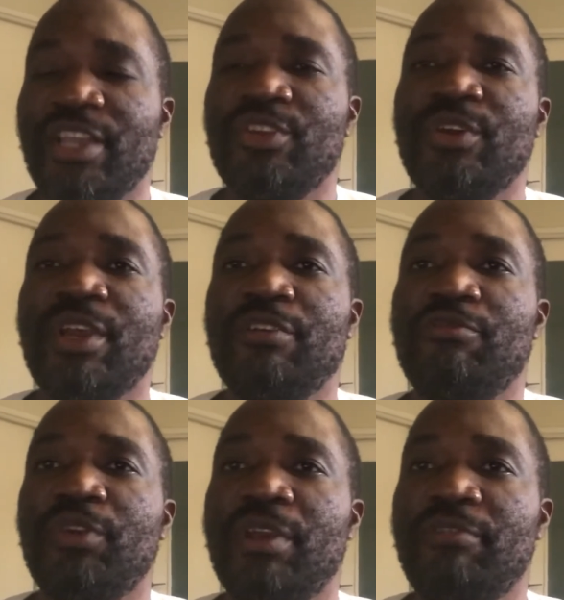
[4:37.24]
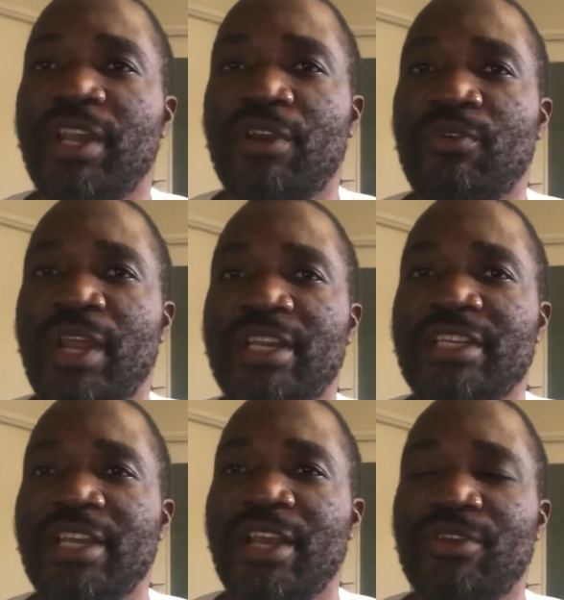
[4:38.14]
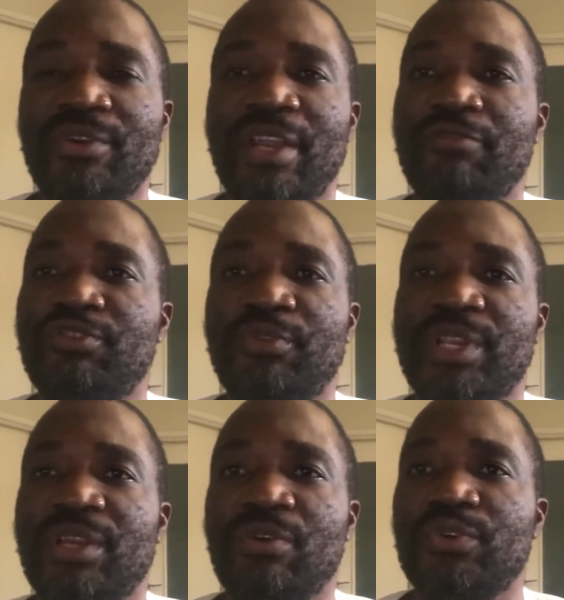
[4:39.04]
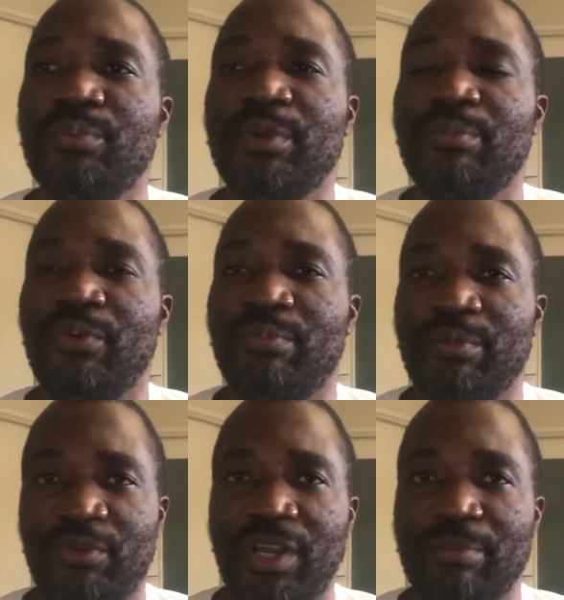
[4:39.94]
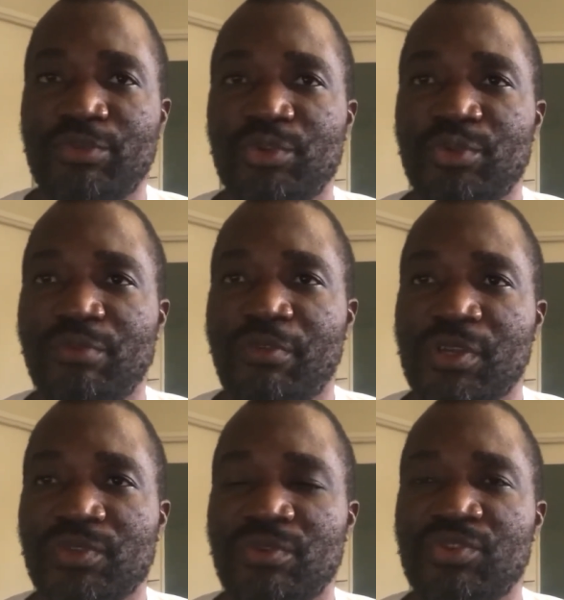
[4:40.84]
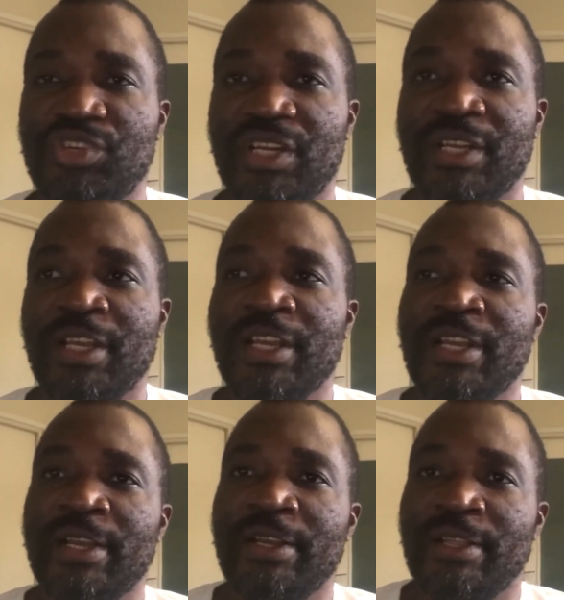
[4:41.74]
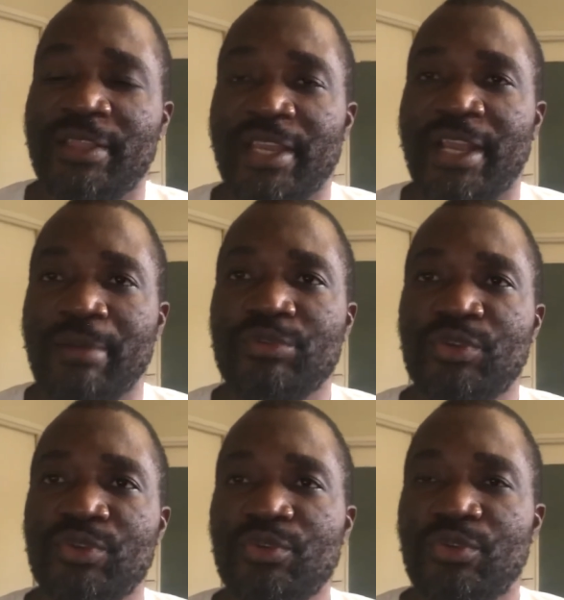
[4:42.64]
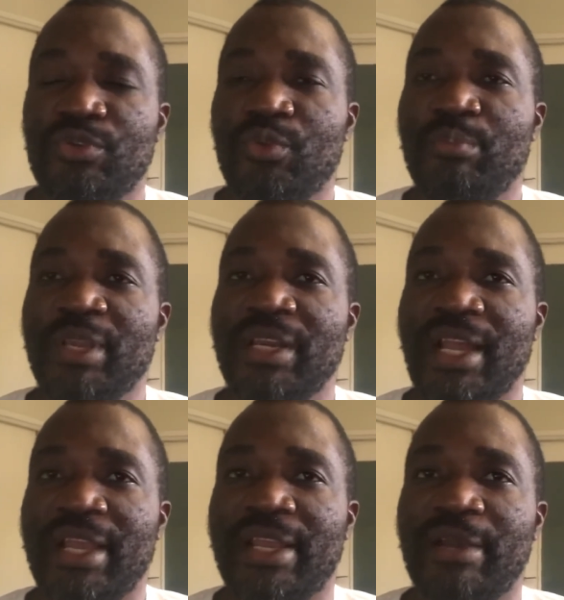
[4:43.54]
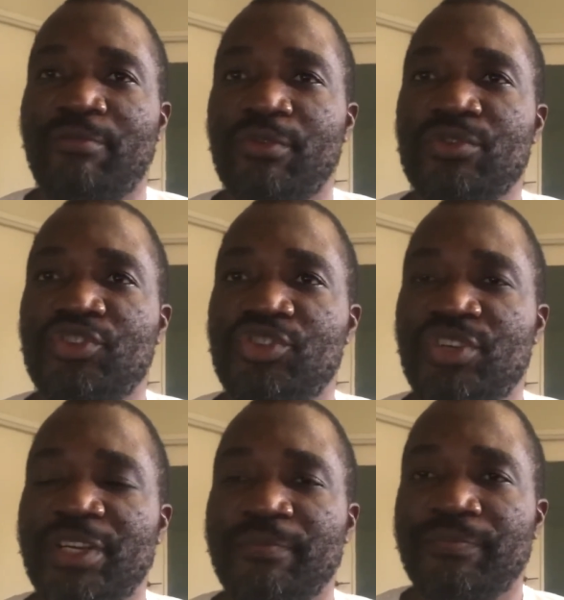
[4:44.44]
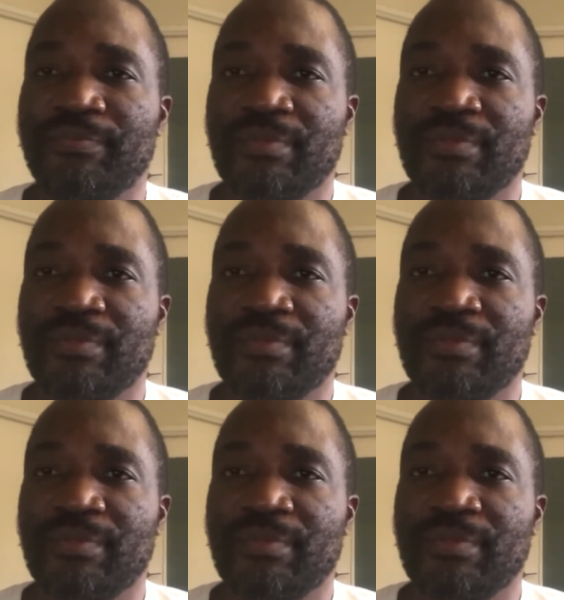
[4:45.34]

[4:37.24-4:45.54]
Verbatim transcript: You, if you have a good idea, you don't have to really go to people. People come to you for a solution. They come to you. You'll be like a fruit tree.